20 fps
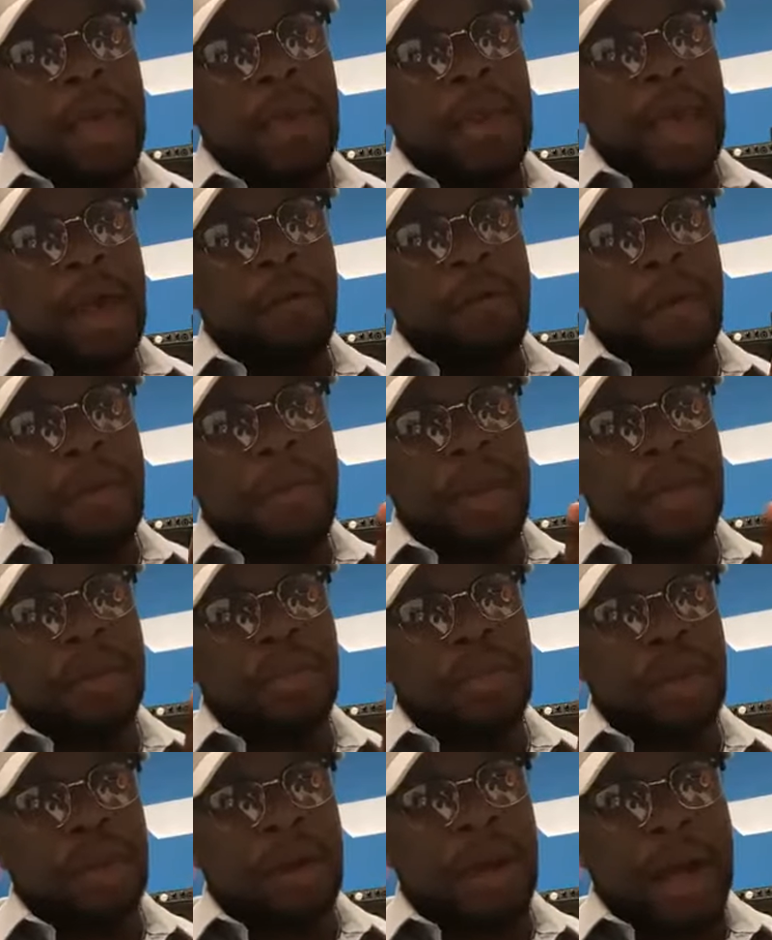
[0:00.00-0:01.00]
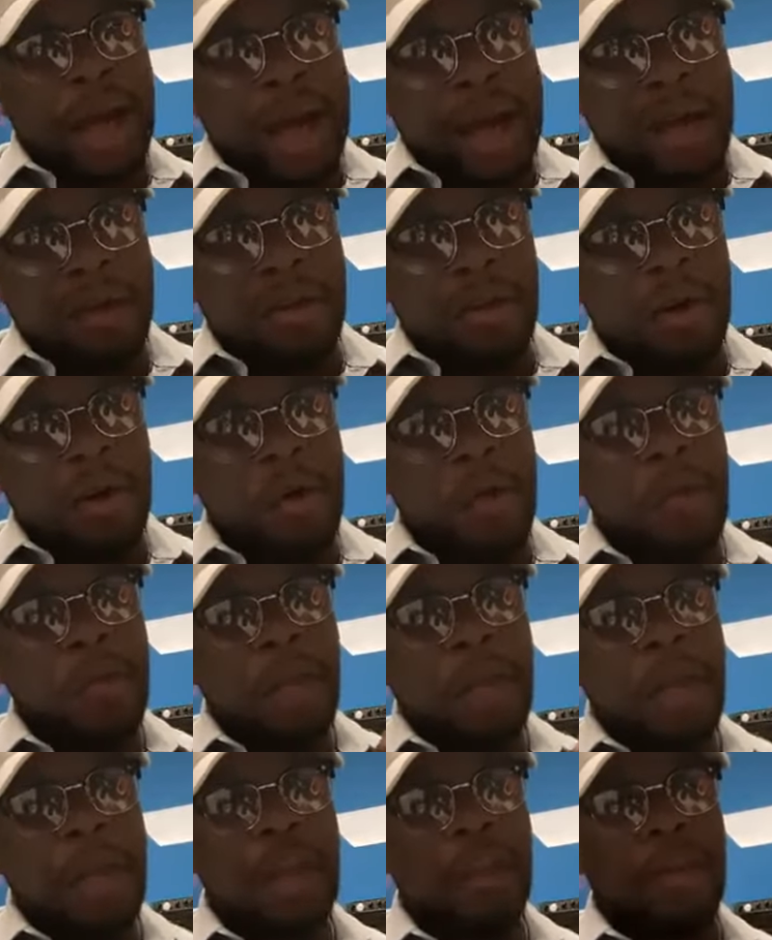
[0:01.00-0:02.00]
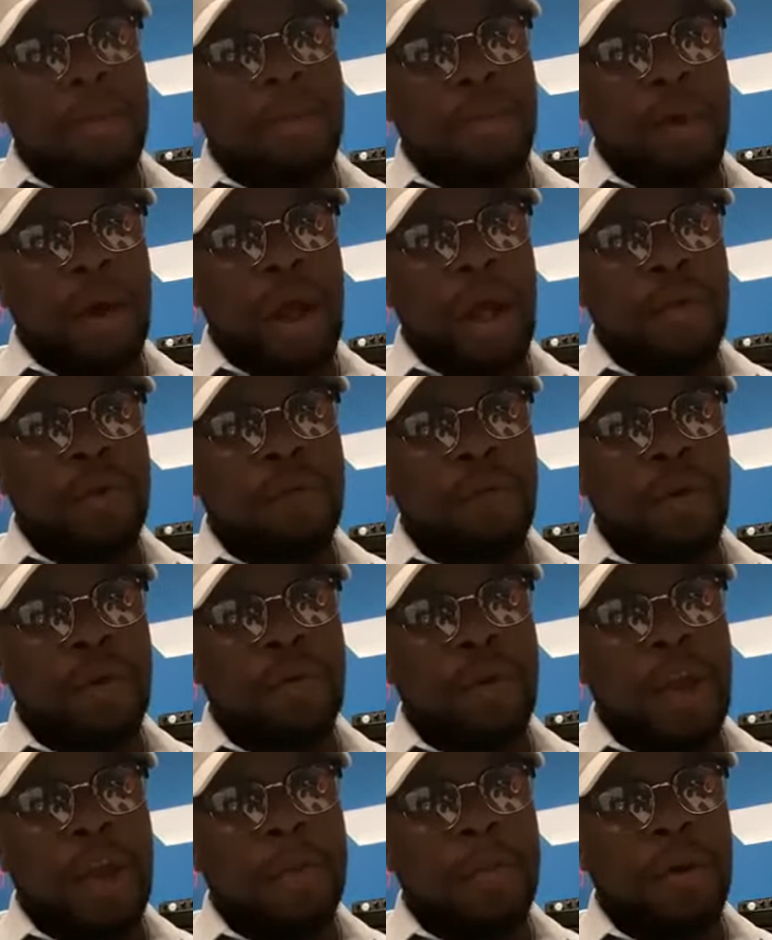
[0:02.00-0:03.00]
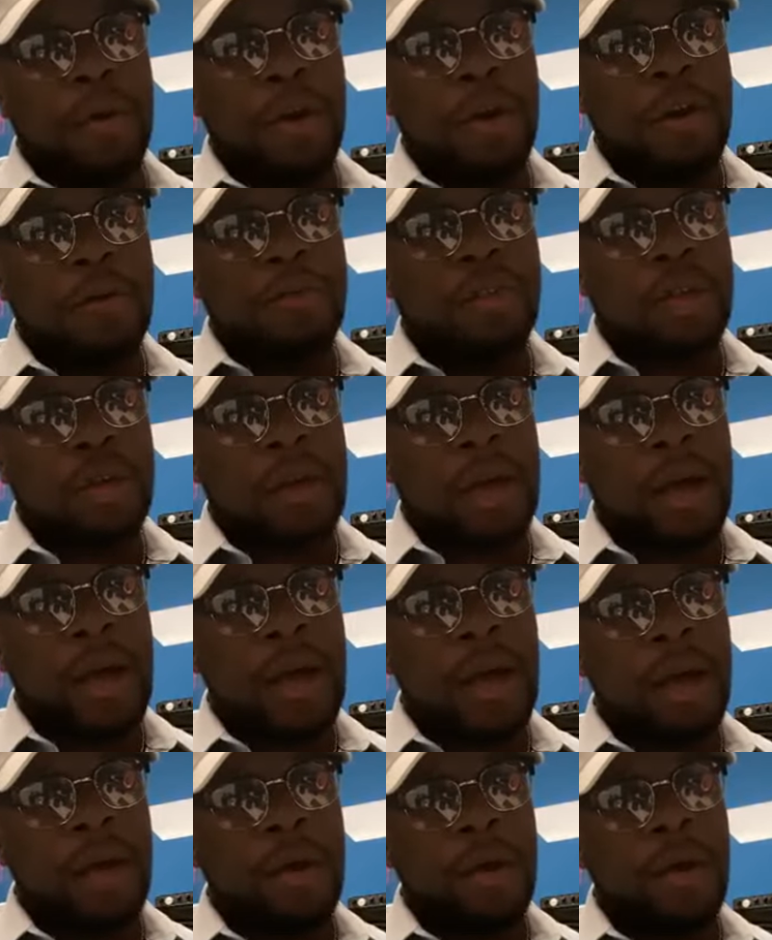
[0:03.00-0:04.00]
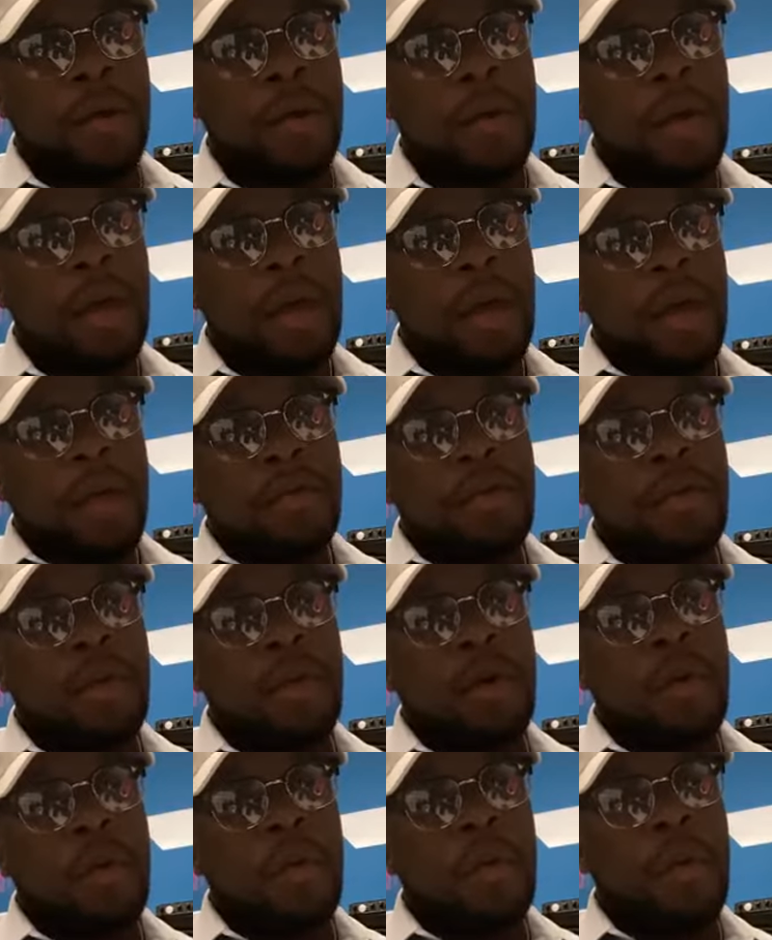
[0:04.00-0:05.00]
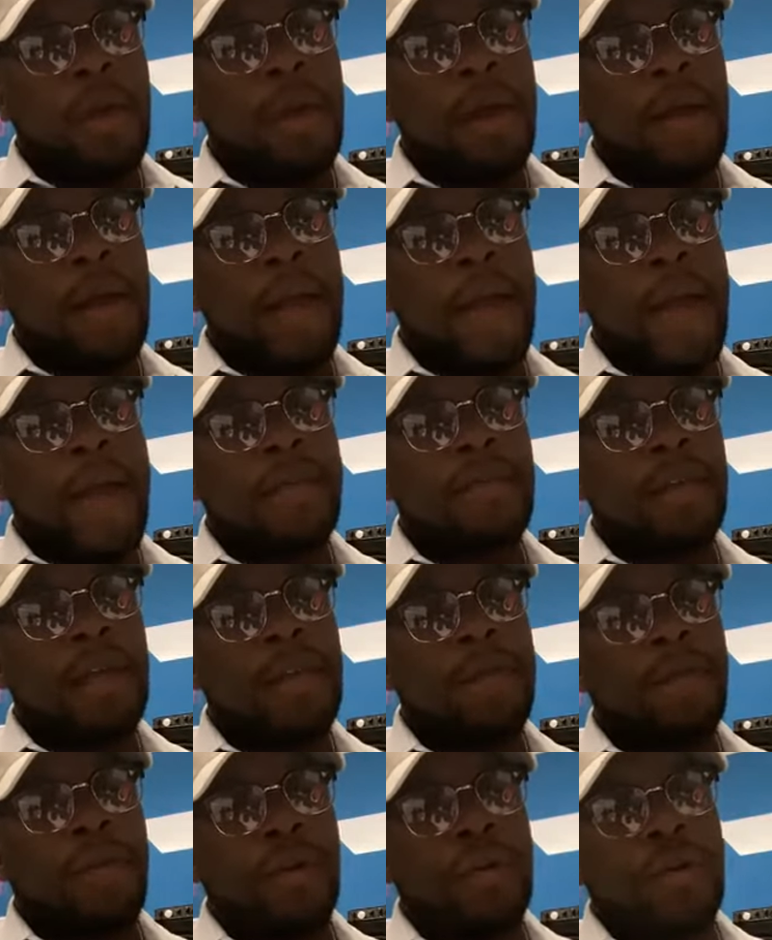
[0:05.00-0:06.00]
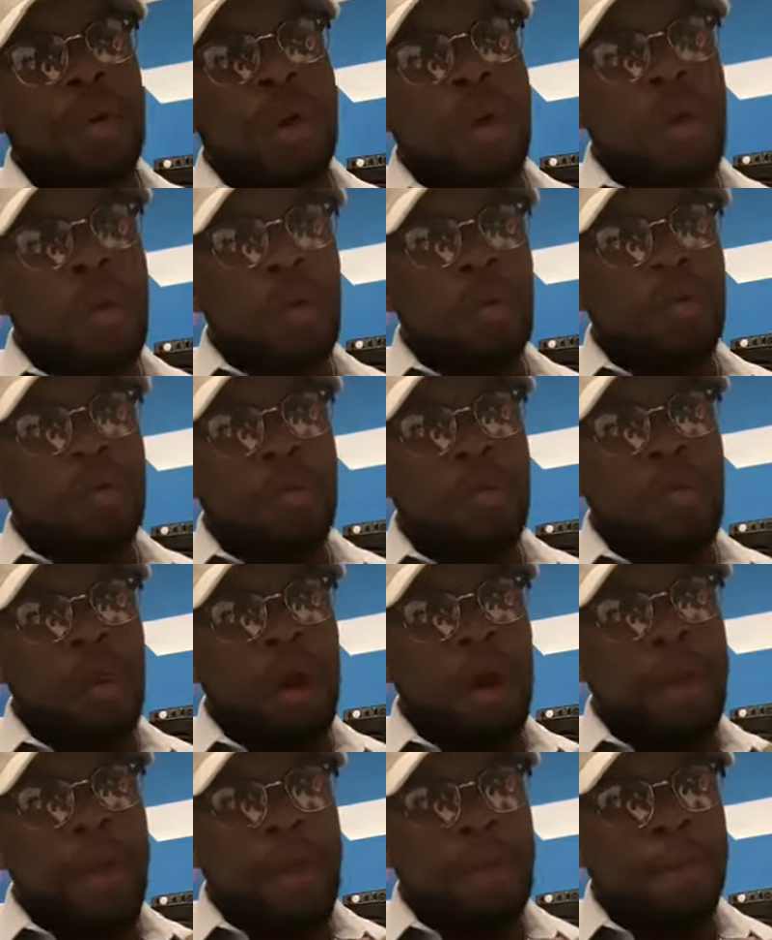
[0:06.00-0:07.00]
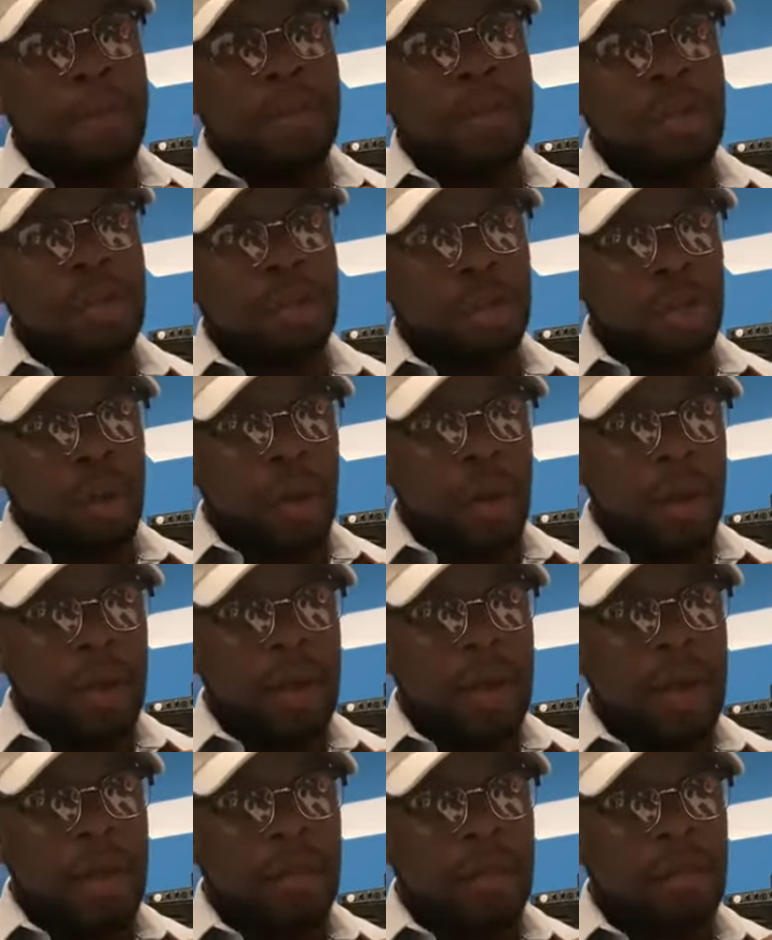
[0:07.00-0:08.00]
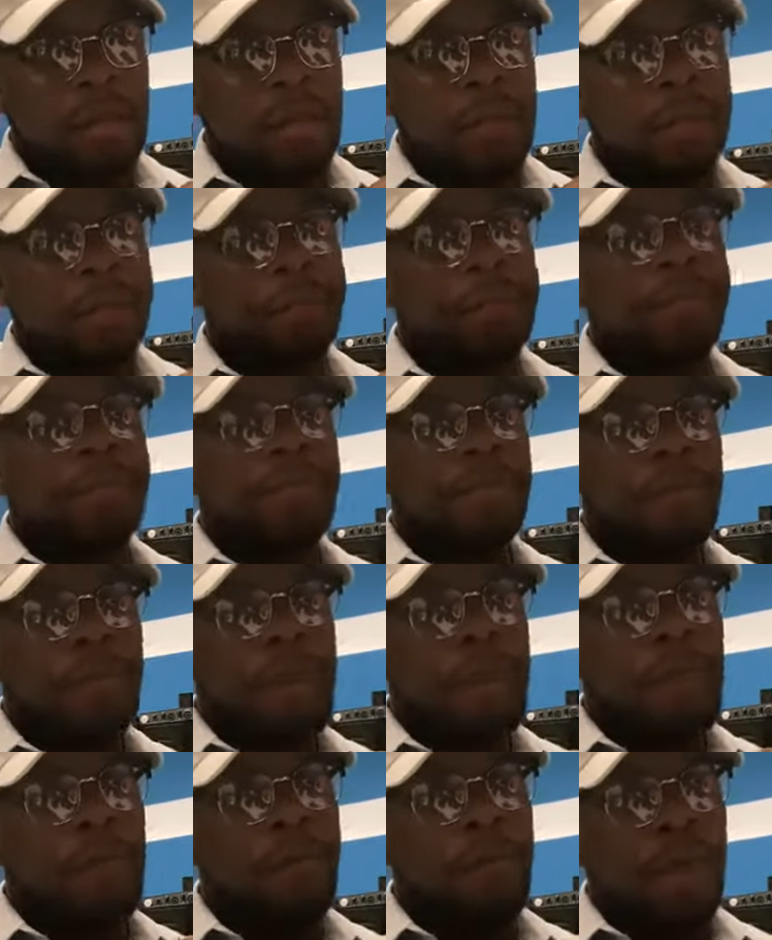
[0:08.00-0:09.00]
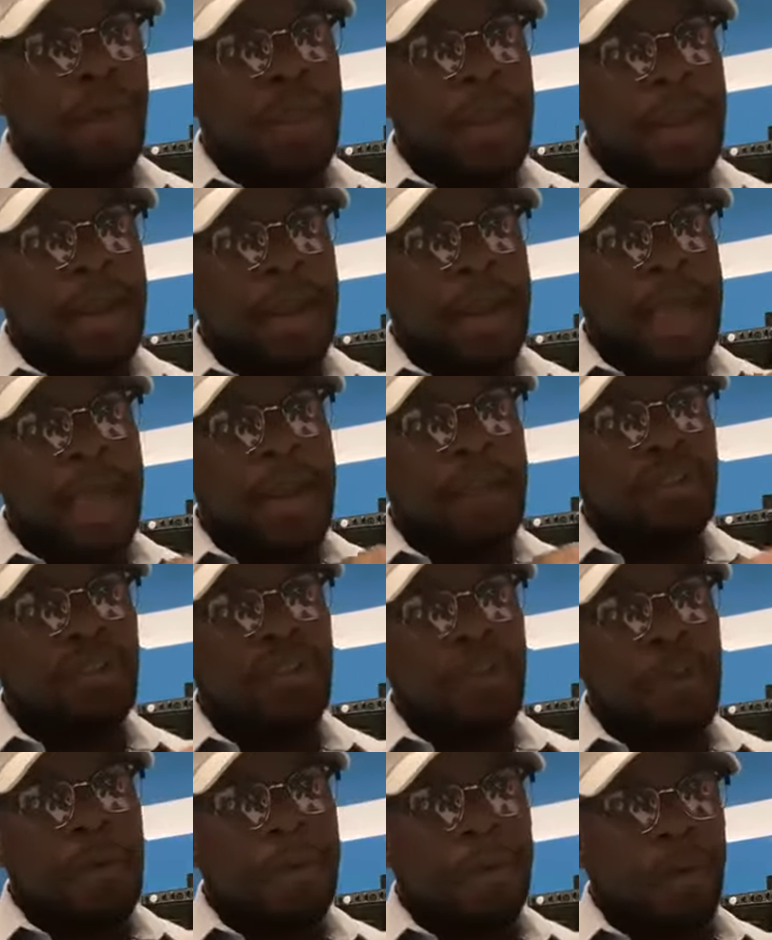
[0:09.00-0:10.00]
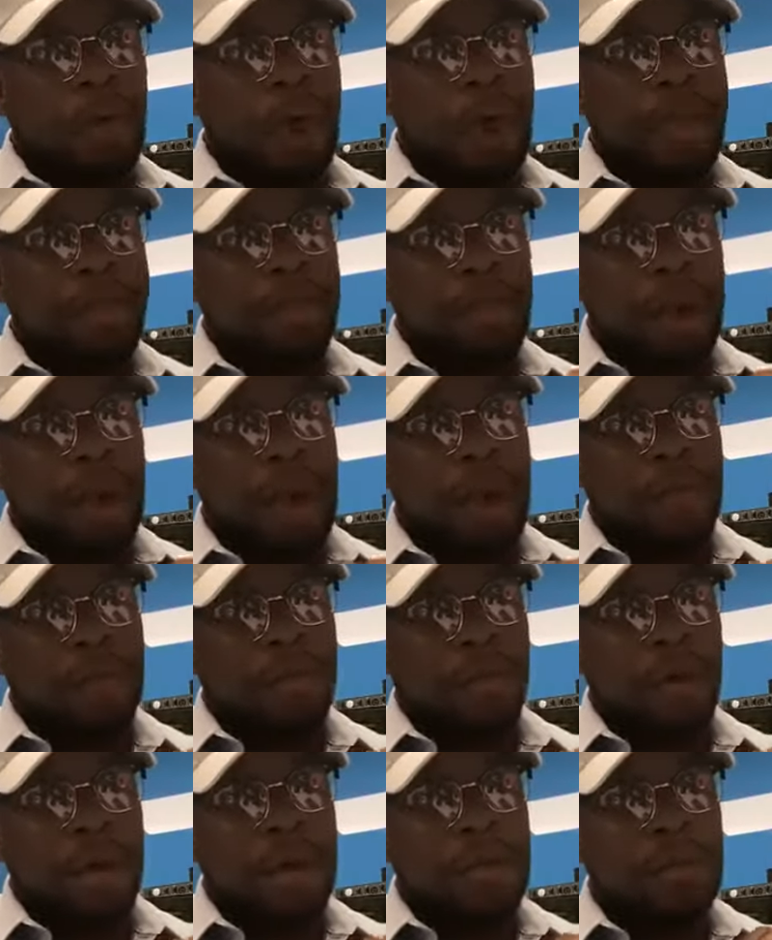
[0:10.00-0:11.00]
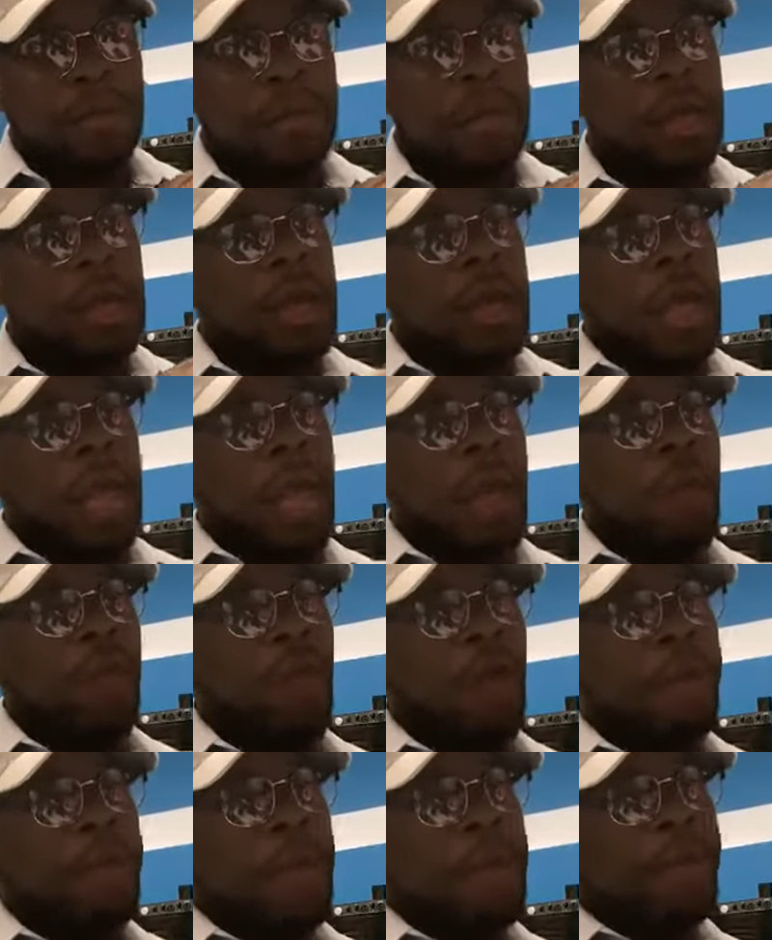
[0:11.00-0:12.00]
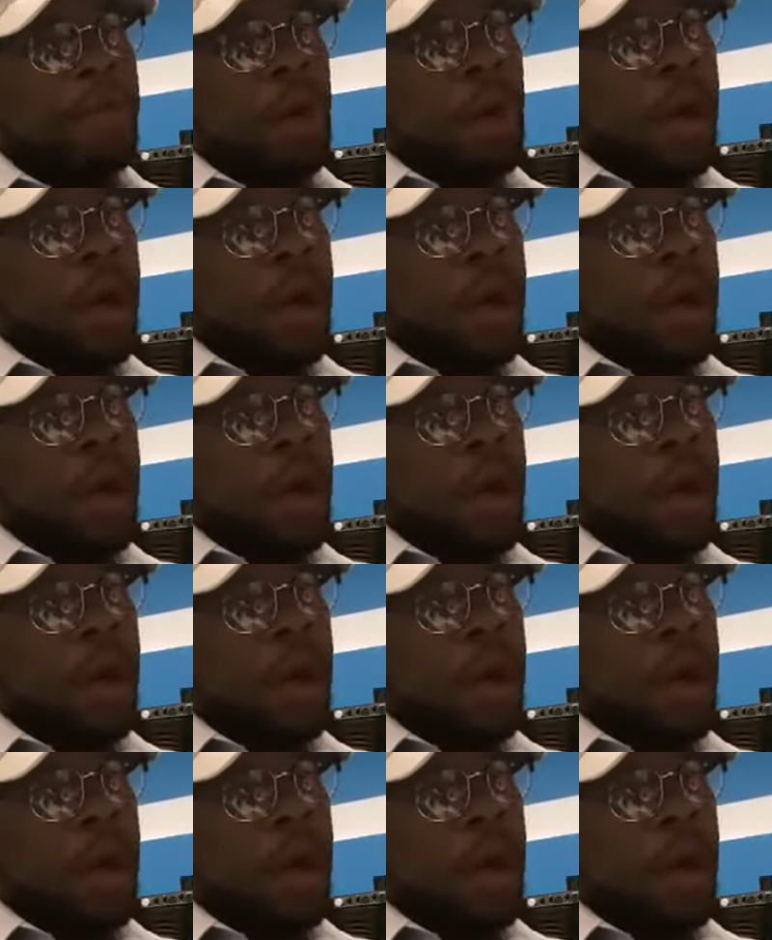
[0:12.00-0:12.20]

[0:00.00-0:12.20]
and that will be in Chicago, in the Bronzeville neighborhood of Chicago. So we are asking for those who are able to join us for that national press conference. And we'll be